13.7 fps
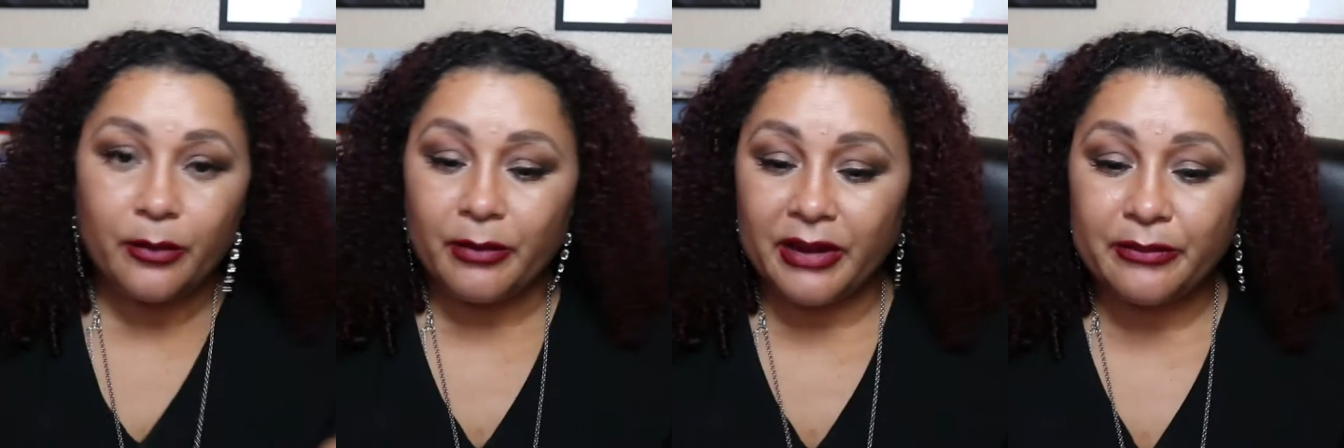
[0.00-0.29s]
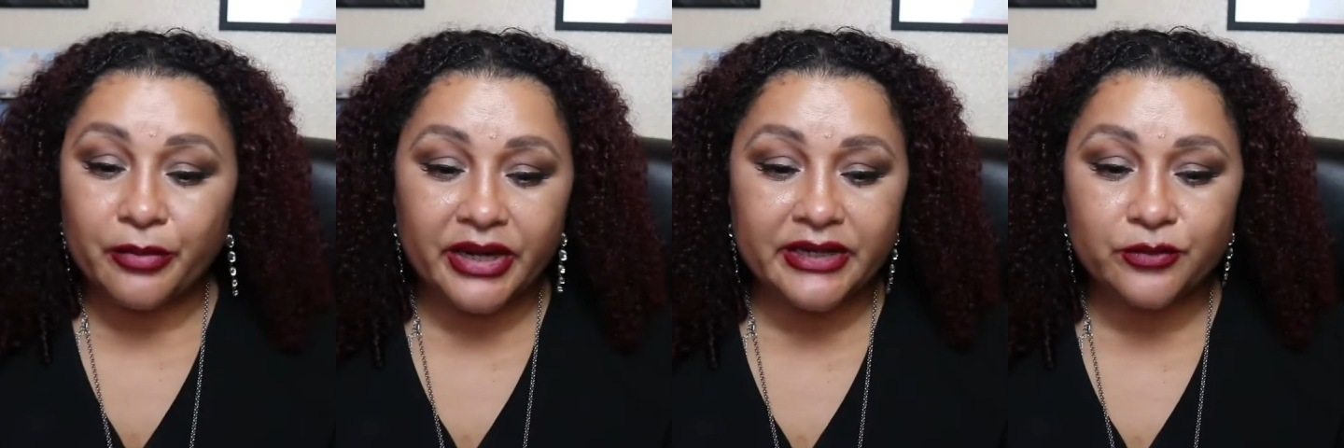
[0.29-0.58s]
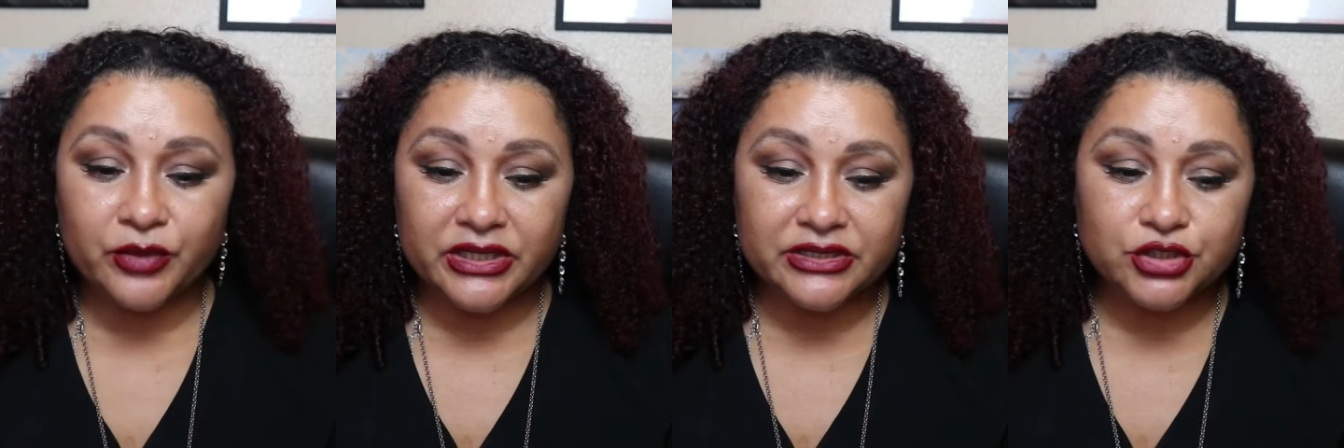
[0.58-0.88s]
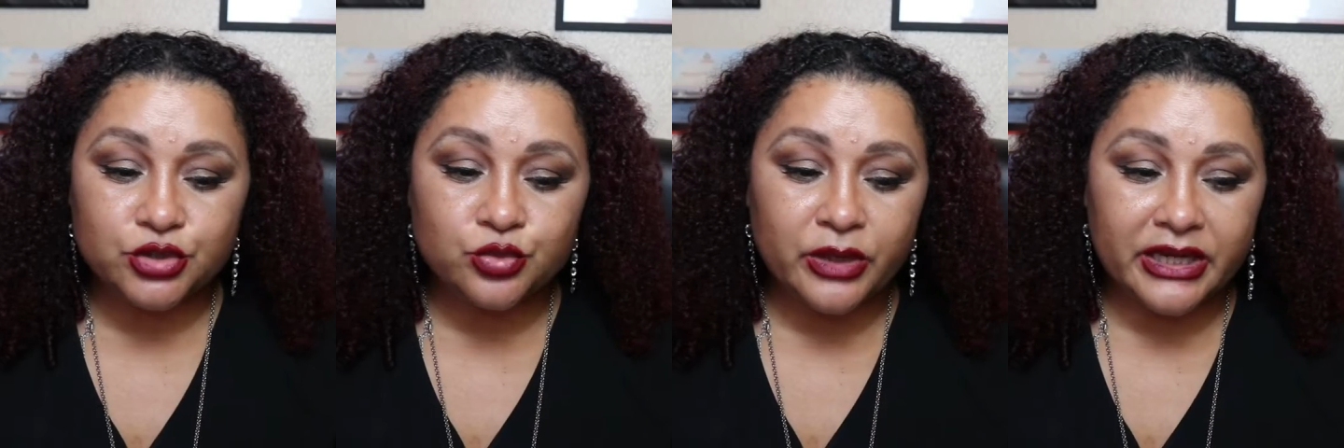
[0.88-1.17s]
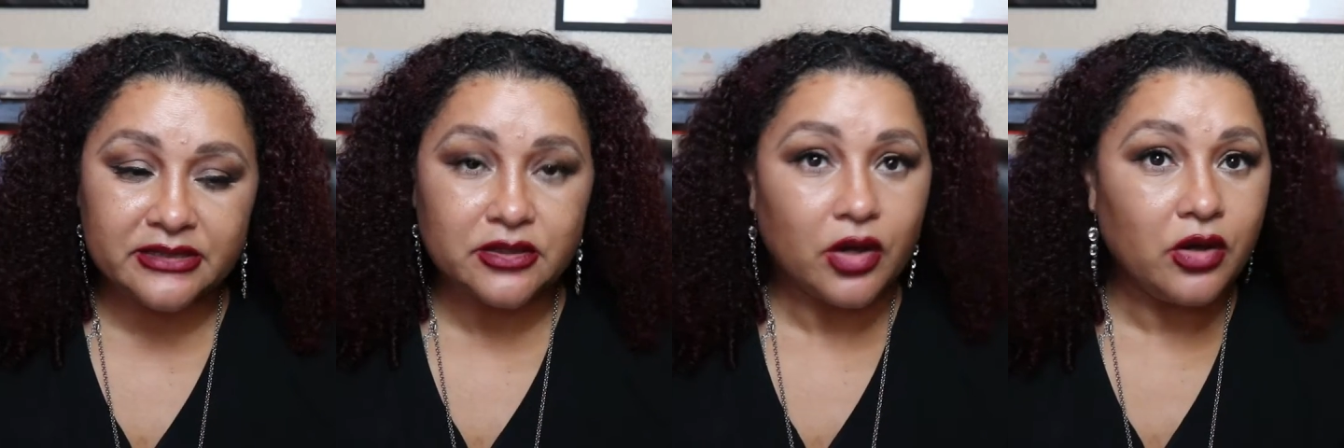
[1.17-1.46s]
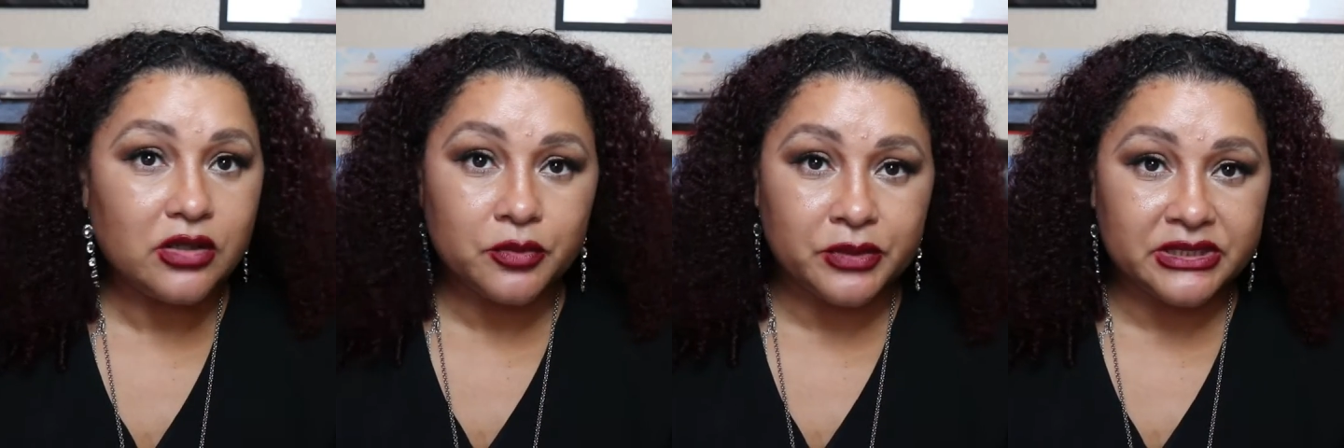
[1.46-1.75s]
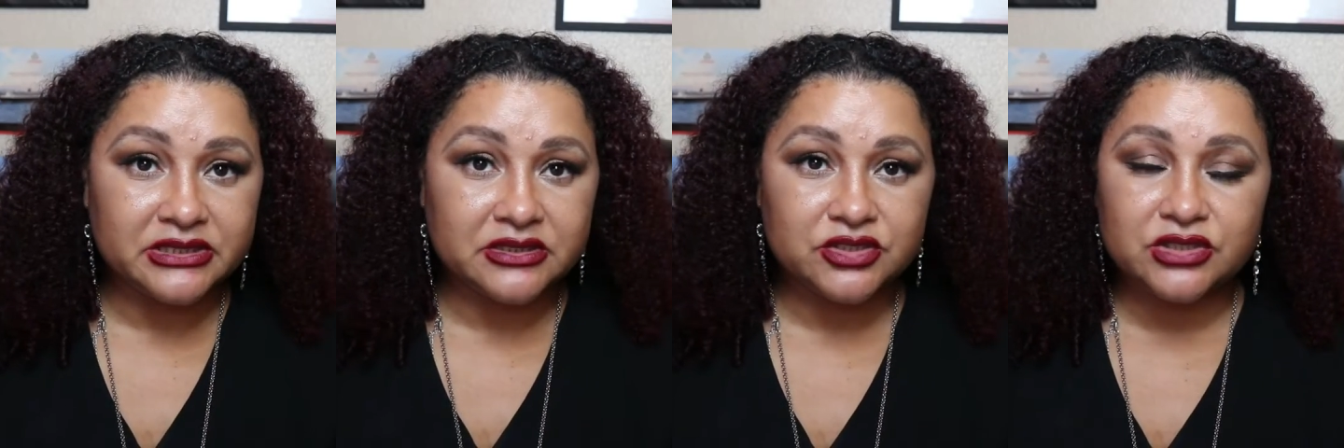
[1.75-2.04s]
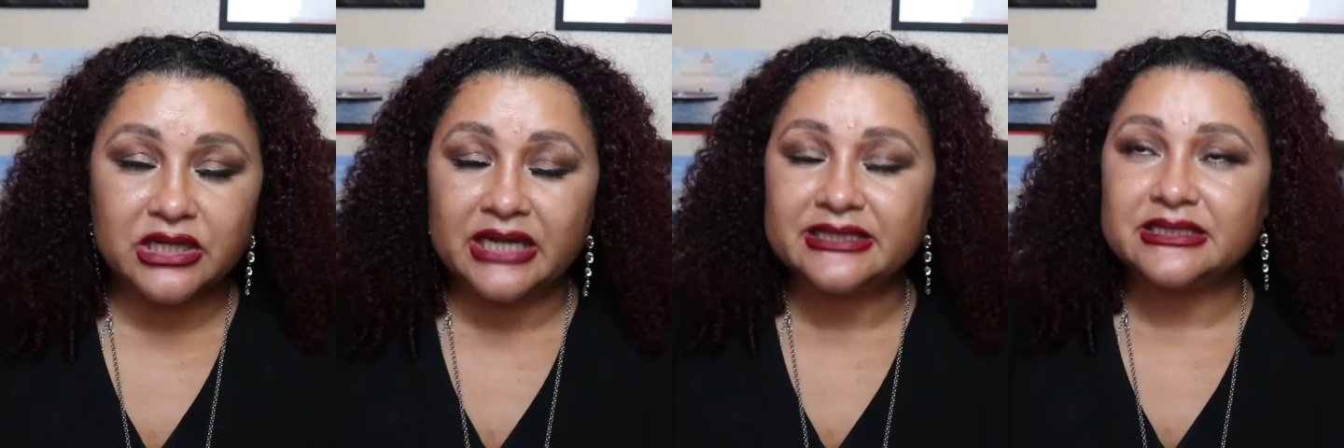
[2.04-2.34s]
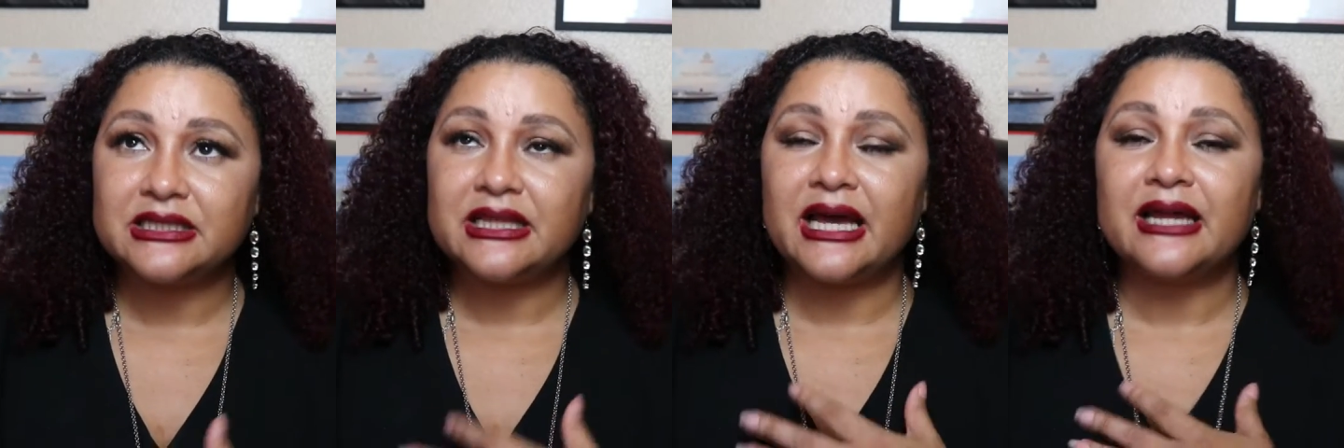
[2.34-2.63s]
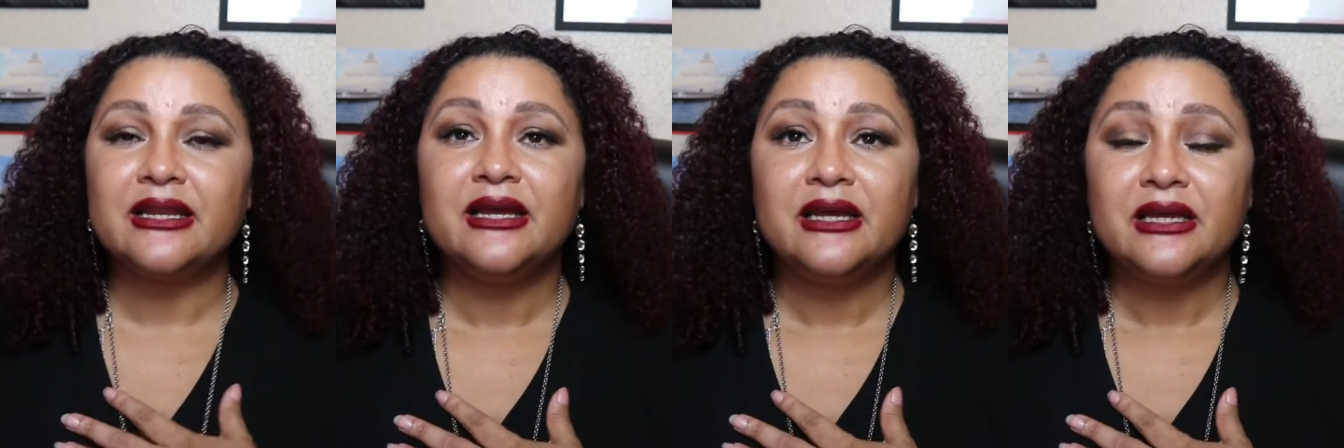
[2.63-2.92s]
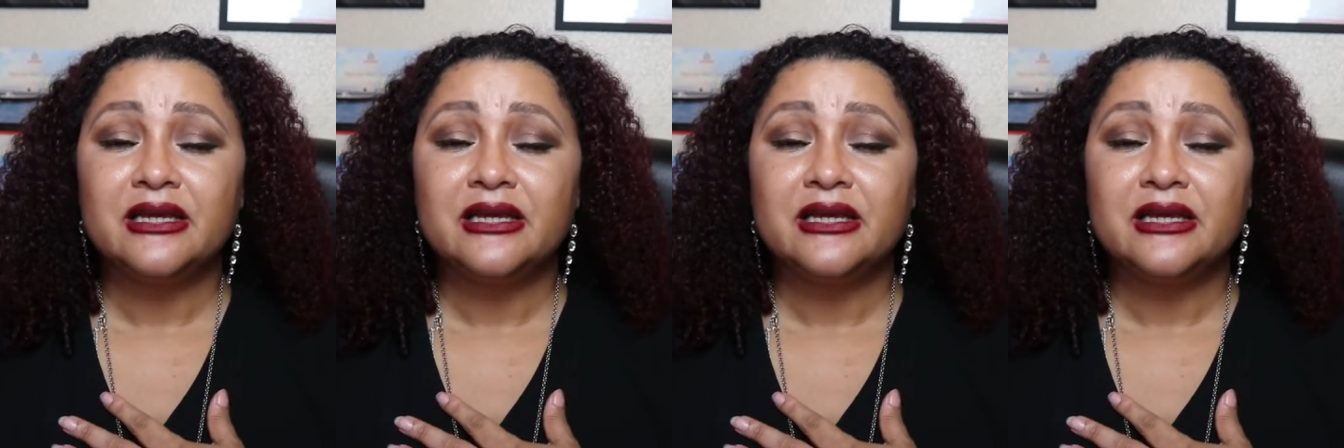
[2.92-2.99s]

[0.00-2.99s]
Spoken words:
My brain went two ways all at once. Did you guys see that?